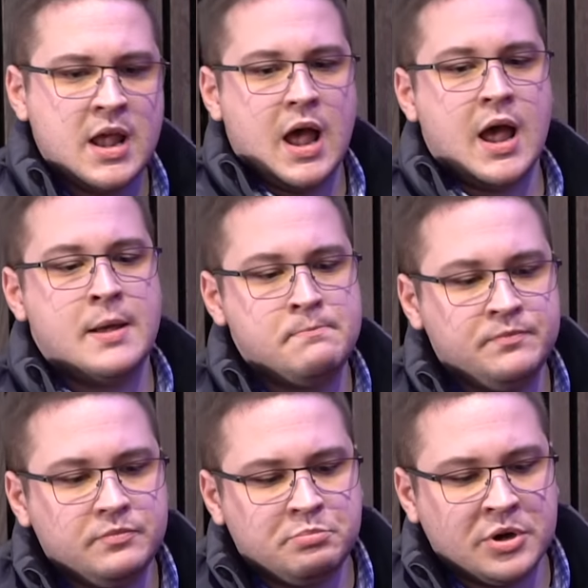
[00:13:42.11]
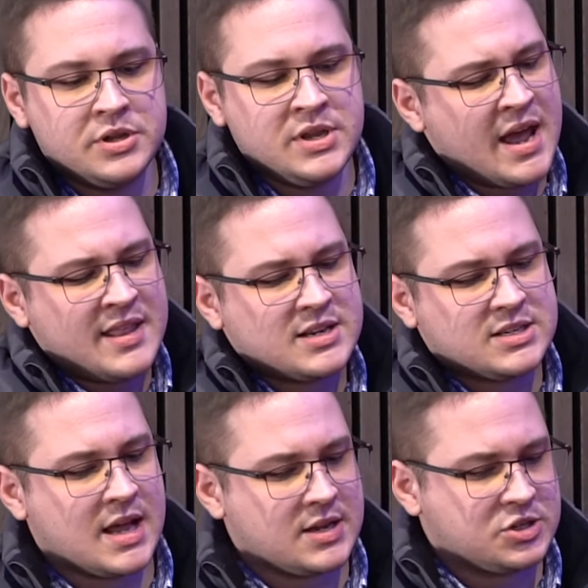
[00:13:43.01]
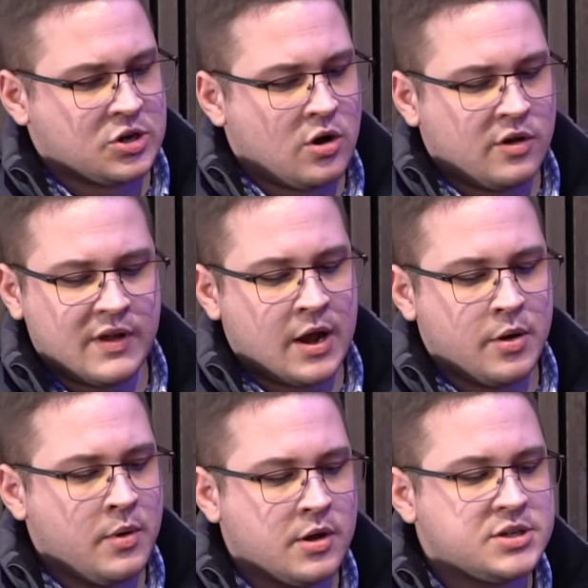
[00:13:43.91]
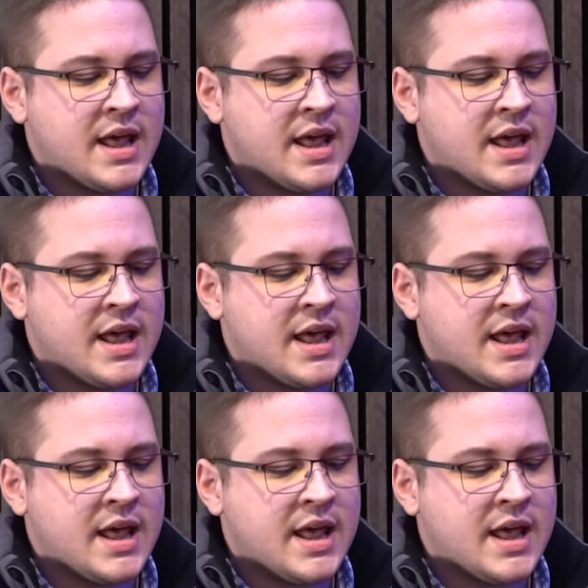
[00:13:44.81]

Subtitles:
But yeah, that's sort of how it works.